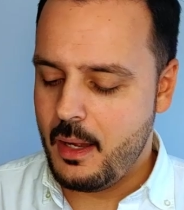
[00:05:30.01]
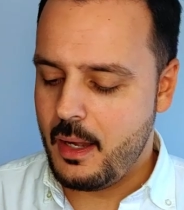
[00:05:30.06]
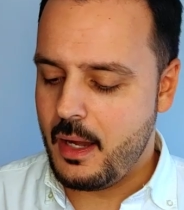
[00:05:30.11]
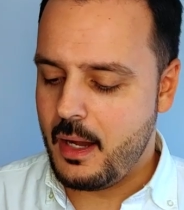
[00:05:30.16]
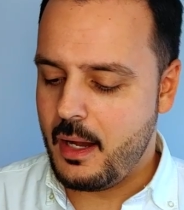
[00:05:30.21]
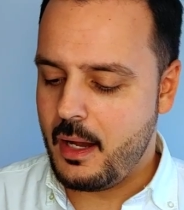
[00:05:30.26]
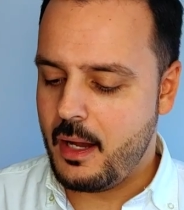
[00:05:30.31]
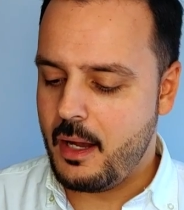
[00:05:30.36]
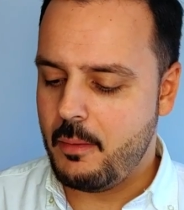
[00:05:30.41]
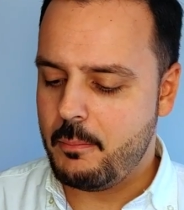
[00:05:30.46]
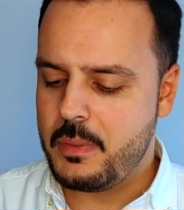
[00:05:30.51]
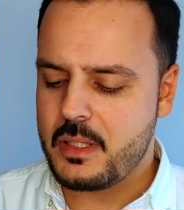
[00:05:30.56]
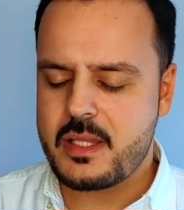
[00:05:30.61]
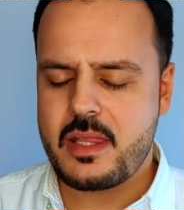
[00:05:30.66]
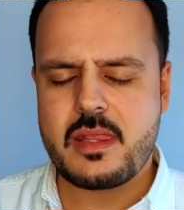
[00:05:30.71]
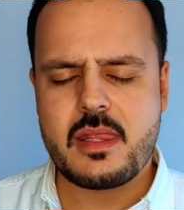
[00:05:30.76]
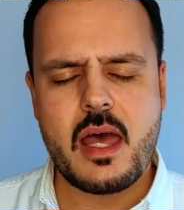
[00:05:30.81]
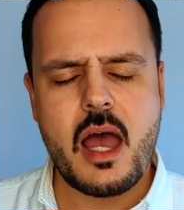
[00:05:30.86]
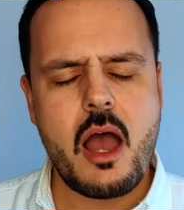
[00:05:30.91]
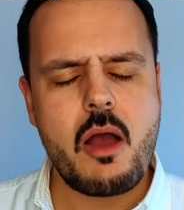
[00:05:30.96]

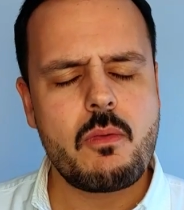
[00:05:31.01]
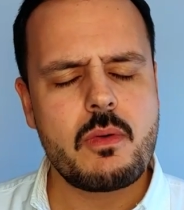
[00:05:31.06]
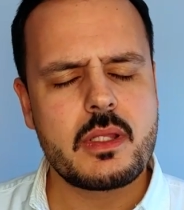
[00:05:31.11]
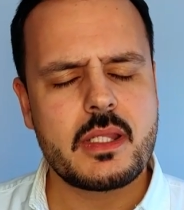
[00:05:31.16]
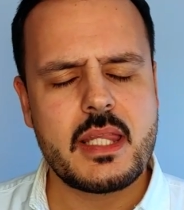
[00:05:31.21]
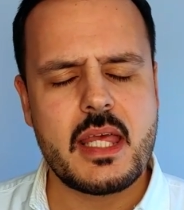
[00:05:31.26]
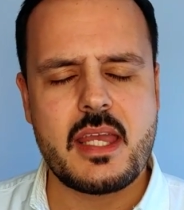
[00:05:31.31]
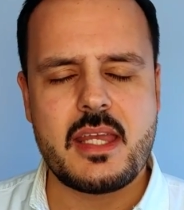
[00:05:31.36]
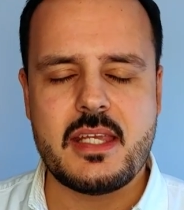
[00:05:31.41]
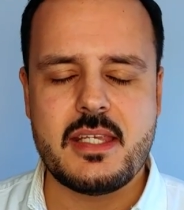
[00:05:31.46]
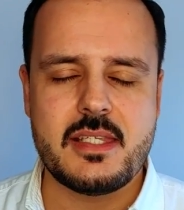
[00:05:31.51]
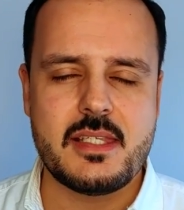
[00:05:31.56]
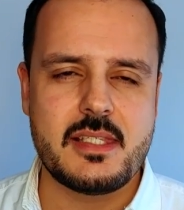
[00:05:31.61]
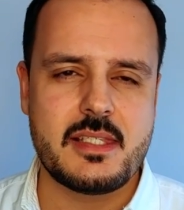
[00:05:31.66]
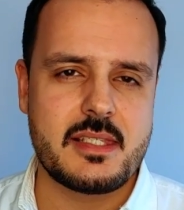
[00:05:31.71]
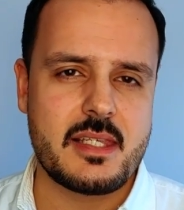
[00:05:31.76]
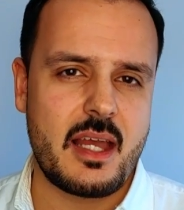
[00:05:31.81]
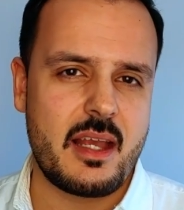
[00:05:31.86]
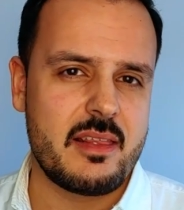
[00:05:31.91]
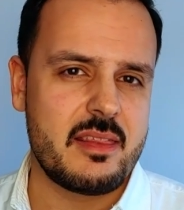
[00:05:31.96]
But
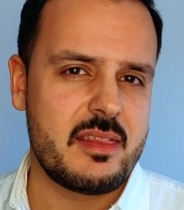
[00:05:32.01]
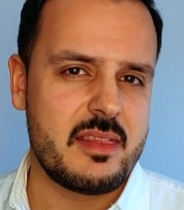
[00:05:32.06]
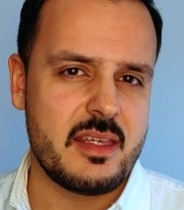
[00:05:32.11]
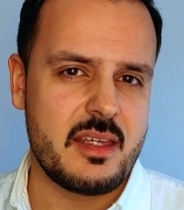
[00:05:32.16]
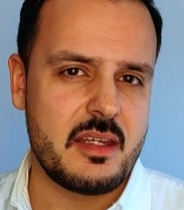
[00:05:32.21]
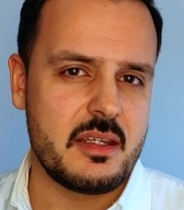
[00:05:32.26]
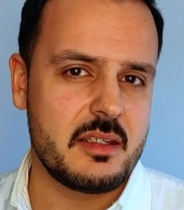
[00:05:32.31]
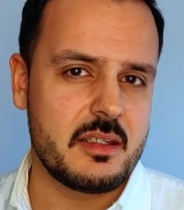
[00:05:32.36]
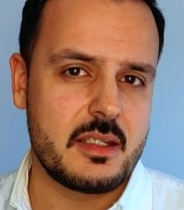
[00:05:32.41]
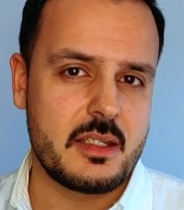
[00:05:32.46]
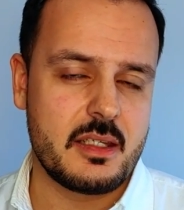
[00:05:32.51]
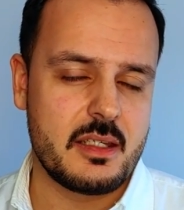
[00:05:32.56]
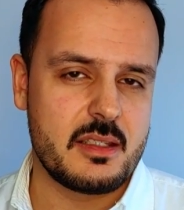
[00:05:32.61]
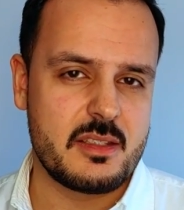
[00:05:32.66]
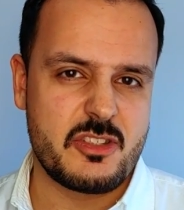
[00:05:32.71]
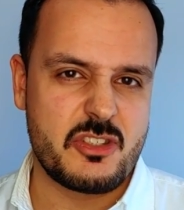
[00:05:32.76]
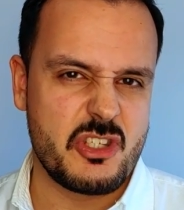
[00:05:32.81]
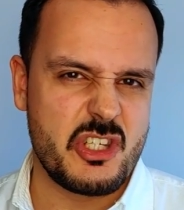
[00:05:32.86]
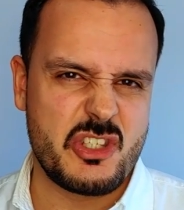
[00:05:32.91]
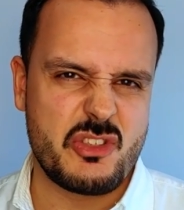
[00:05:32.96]
nowadays, I think
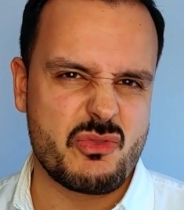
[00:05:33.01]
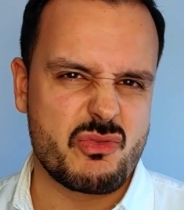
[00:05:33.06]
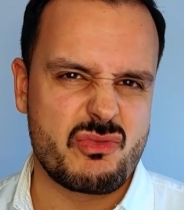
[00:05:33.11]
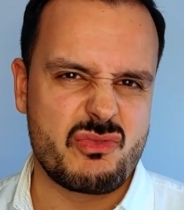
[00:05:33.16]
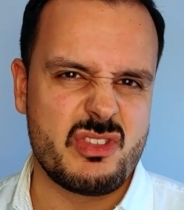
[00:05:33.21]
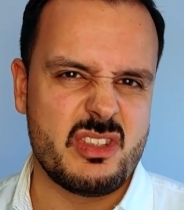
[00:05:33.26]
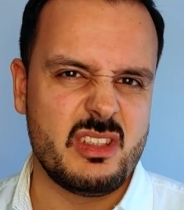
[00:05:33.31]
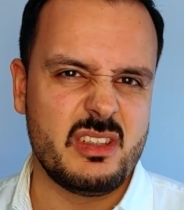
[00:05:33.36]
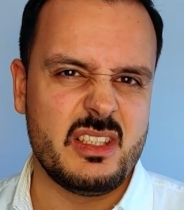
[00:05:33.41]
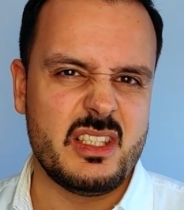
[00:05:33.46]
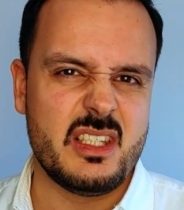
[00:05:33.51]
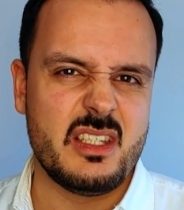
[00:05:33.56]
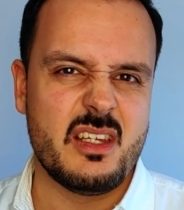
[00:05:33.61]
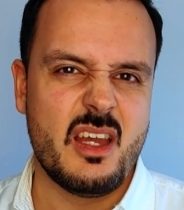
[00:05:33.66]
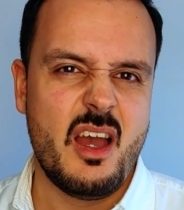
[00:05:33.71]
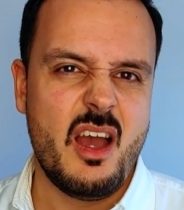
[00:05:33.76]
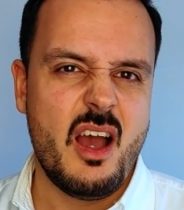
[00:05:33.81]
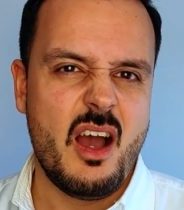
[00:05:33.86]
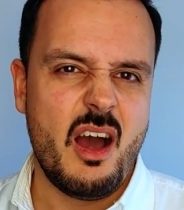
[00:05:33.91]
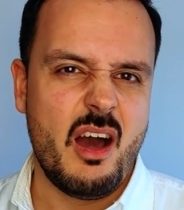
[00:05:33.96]
it's really
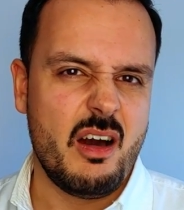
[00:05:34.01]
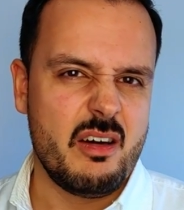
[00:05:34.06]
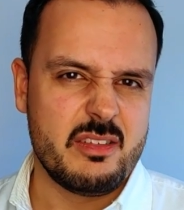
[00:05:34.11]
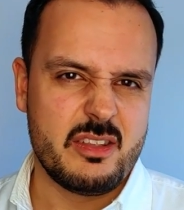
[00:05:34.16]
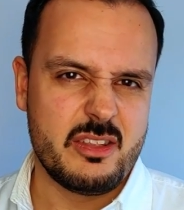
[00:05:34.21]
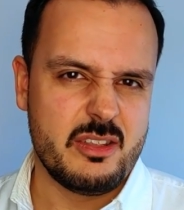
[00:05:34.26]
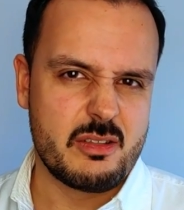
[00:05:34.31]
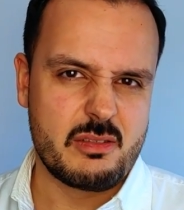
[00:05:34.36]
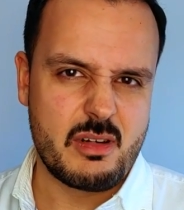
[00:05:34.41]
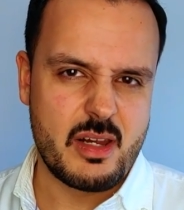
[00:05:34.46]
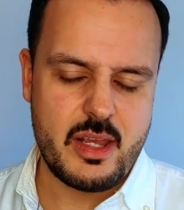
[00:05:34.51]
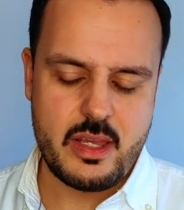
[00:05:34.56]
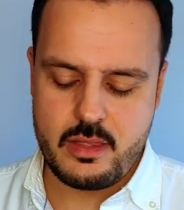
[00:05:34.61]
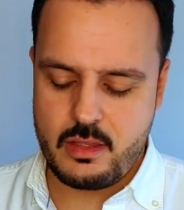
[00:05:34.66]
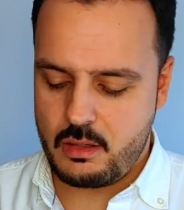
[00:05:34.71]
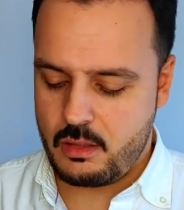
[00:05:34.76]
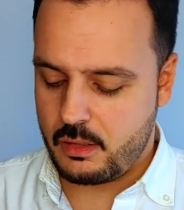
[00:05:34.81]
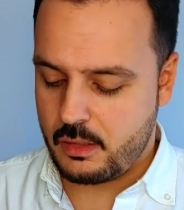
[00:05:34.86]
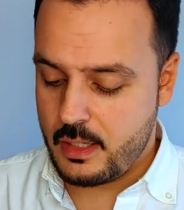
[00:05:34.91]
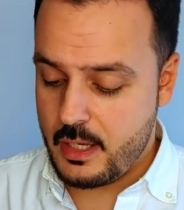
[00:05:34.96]
under the
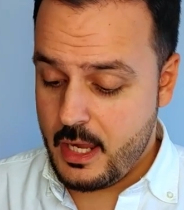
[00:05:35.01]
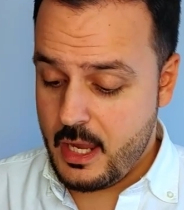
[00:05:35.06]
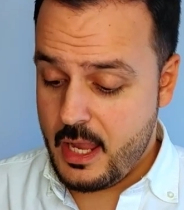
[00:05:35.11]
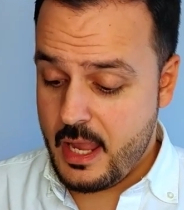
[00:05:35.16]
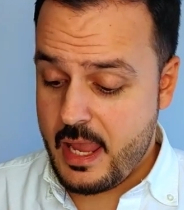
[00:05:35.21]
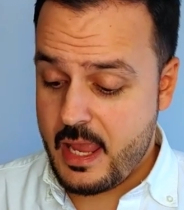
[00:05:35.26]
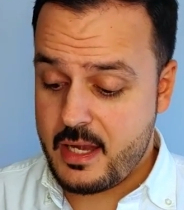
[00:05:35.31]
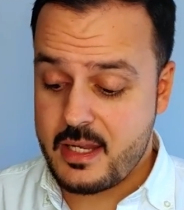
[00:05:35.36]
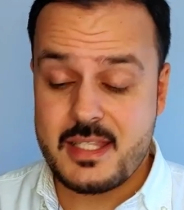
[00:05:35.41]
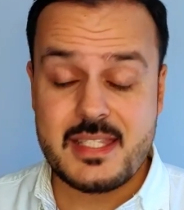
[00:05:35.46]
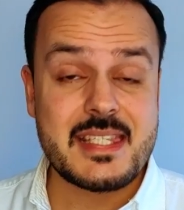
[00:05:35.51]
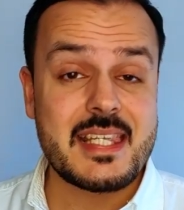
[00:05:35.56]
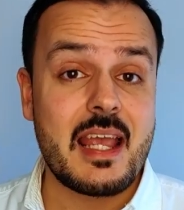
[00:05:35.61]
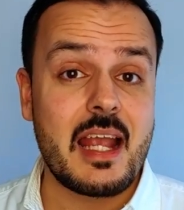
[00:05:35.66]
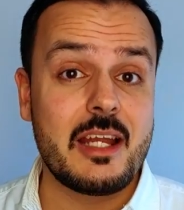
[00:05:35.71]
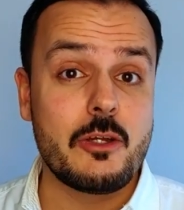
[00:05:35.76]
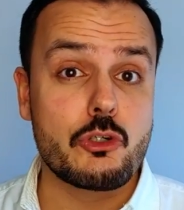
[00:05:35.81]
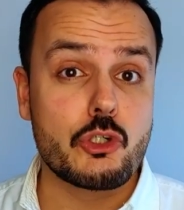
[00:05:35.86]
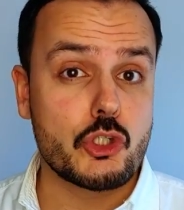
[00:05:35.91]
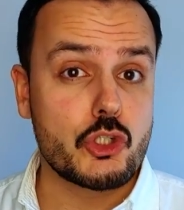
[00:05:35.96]
radar, and it's
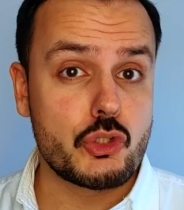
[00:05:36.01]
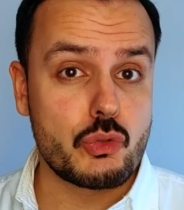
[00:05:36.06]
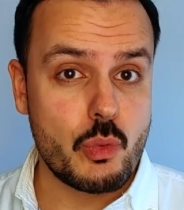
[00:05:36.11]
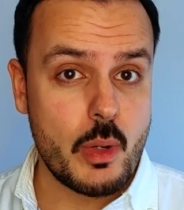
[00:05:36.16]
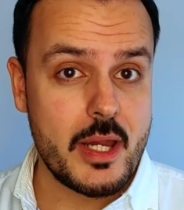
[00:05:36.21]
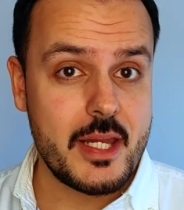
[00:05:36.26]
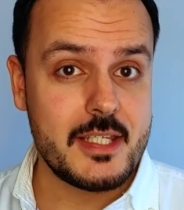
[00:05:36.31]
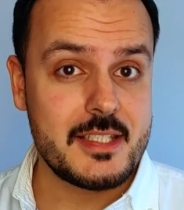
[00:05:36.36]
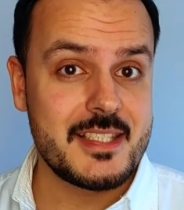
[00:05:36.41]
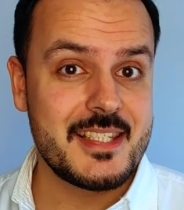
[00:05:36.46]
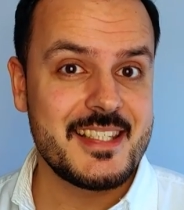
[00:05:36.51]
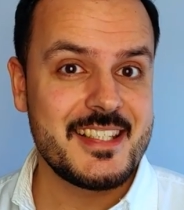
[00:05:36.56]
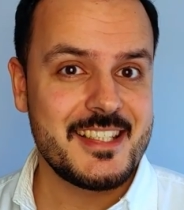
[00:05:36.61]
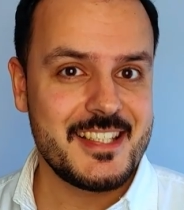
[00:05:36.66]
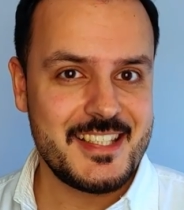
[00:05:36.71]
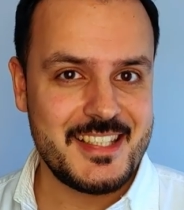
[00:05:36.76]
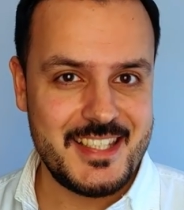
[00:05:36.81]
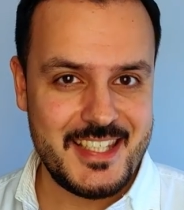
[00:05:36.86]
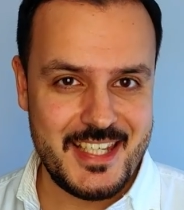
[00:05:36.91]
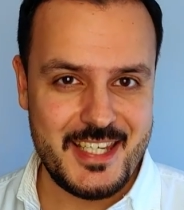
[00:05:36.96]
a great
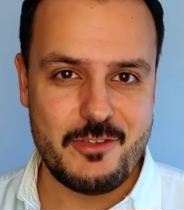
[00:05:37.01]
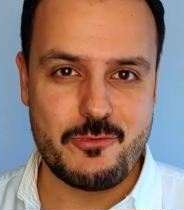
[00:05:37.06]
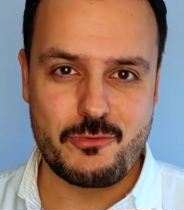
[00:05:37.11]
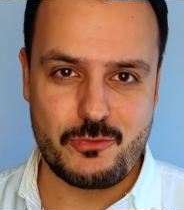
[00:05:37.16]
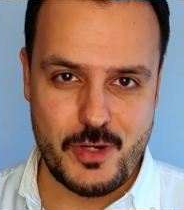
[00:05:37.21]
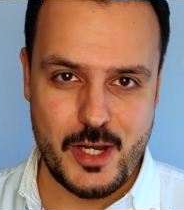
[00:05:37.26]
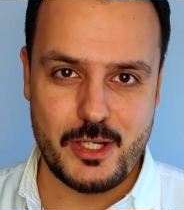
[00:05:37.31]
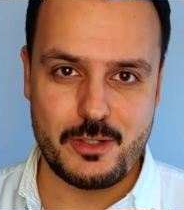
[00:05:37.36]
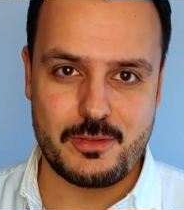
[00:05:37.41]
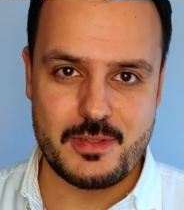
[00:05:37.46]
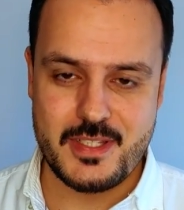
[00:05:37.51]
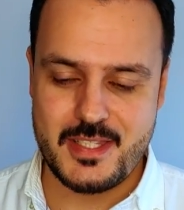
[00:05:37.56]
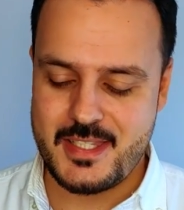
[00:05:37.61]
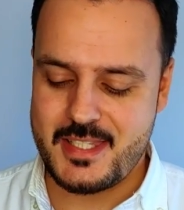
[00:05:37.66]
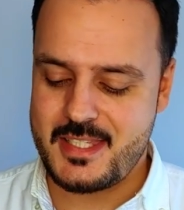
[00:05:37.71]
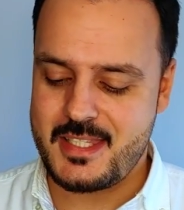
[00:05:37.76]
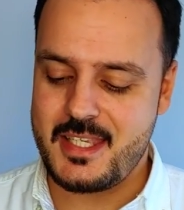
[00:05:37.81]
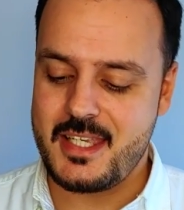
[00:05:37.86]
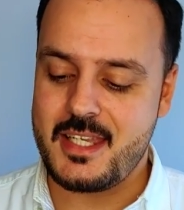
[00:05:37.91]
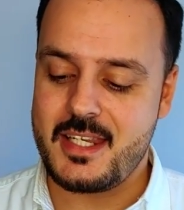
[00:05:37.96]
tea
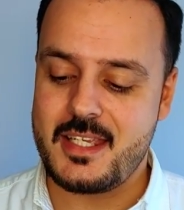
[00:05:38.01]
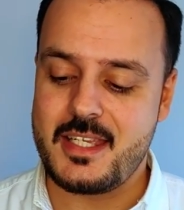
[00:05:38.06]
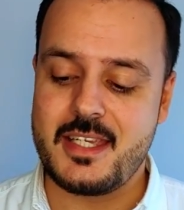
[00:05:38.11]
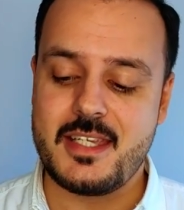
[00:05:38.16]
fragrance. It